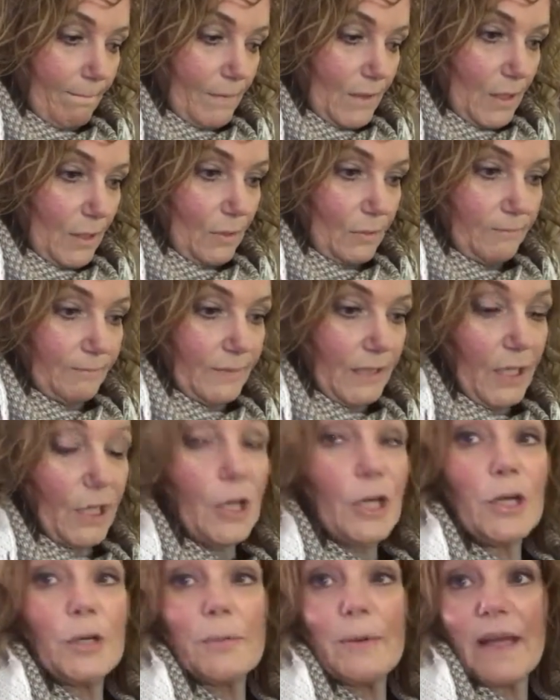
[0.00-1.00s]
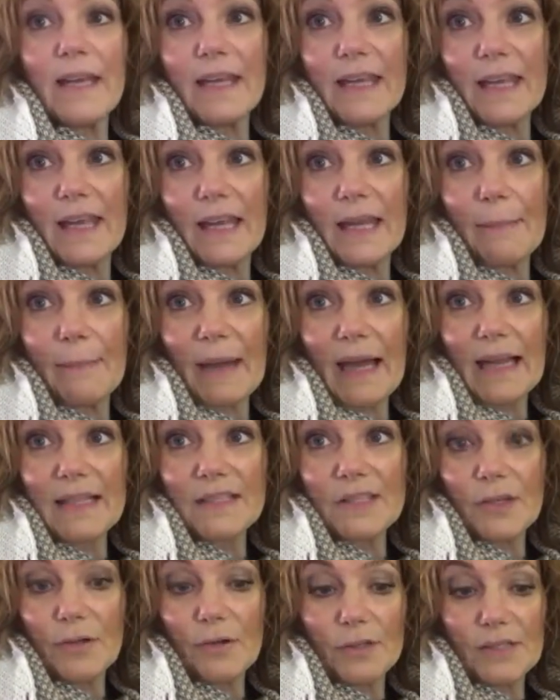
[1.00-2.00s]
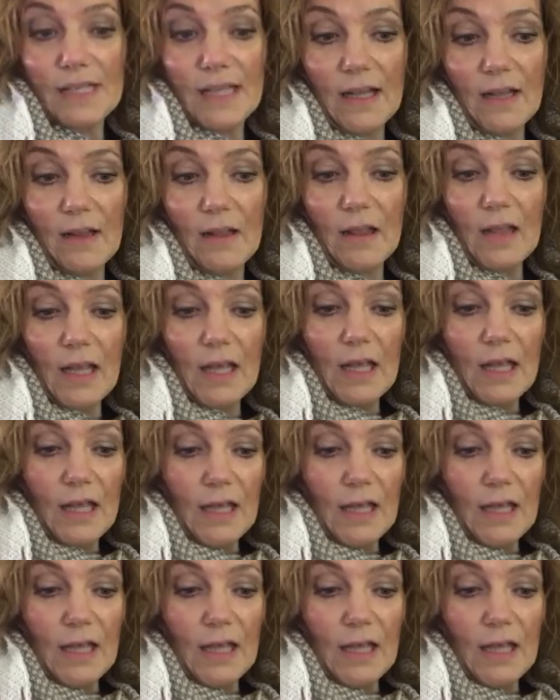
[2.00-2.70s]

you know, a good way to get it back to the hotel,